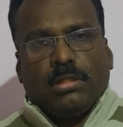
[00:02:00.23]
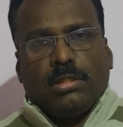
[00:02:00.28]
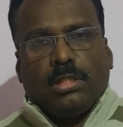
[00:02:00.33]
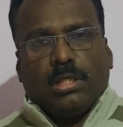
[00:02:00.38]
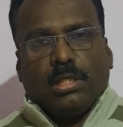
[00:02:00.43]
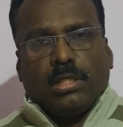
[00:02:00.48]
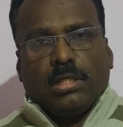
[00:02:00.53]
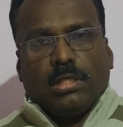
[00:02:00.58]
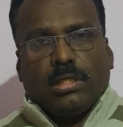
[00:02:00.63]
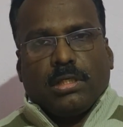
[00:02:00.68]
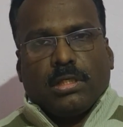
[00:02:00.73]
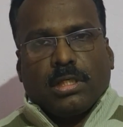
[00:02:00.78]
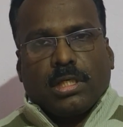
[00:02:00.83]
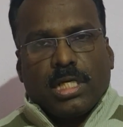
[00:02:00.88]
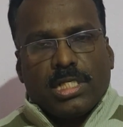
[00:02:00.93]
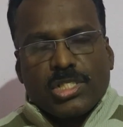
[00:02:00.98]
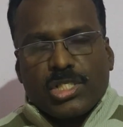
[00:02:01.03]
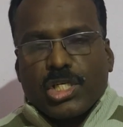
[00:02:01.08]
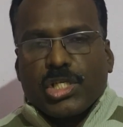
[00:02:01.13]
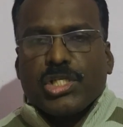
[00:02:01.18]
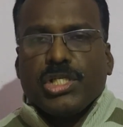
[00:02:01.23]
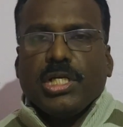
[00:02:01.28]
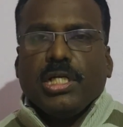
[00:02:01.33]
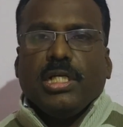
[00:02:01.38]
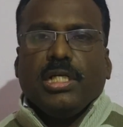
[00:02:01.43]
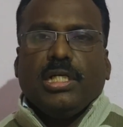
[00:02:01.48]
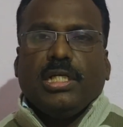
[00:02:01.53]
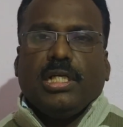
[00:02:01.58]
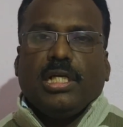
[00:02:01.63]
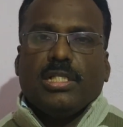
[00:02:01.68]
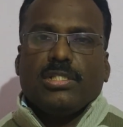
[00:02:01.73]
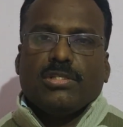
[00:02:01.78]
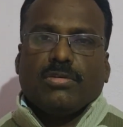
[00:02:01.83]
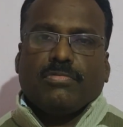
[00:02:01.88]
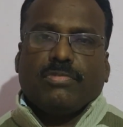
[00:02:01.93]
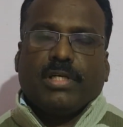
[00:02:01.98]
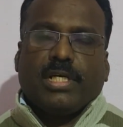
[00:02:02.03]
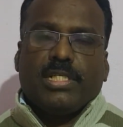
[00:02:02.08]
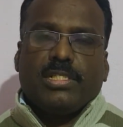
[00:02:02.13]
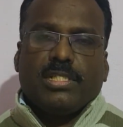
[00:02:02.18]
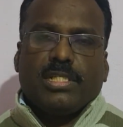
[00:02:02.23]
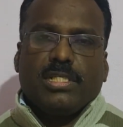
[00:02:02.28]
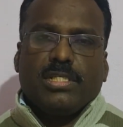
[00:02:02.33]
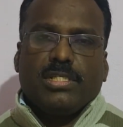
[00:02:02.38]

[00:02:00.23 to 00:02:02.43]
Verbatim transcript: the constructional details of the IC